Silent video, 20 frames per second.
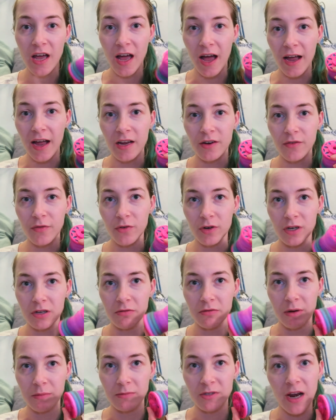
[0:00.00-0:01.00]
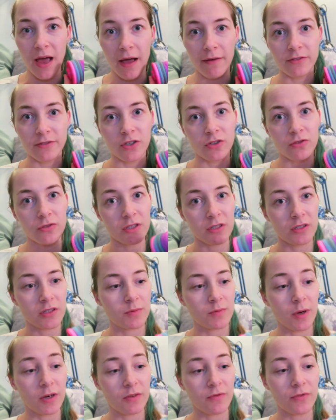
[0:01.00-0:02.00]
I had 40 grams left, so there's
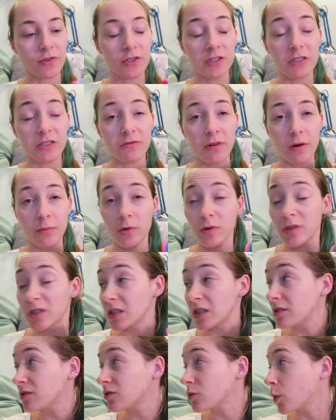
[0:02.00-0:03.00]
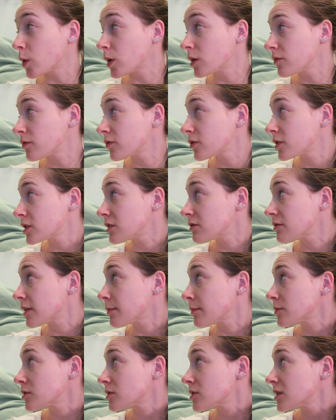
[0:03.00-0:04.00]
about 40 grams on
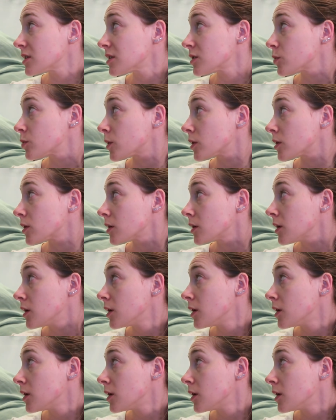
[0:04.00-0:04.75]
this one.